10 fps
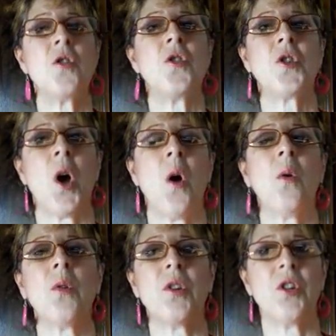don't
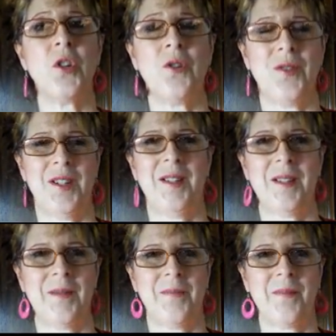use it,
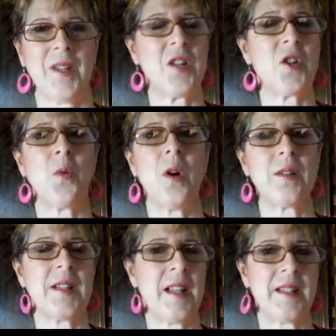because you won't
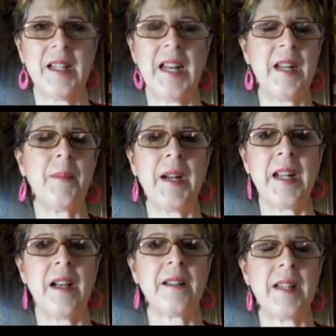sell it to anybody
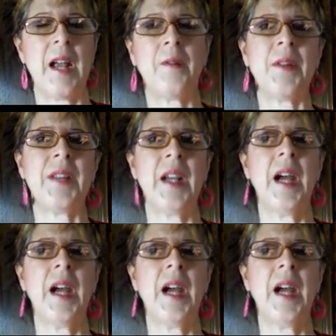else. Everything I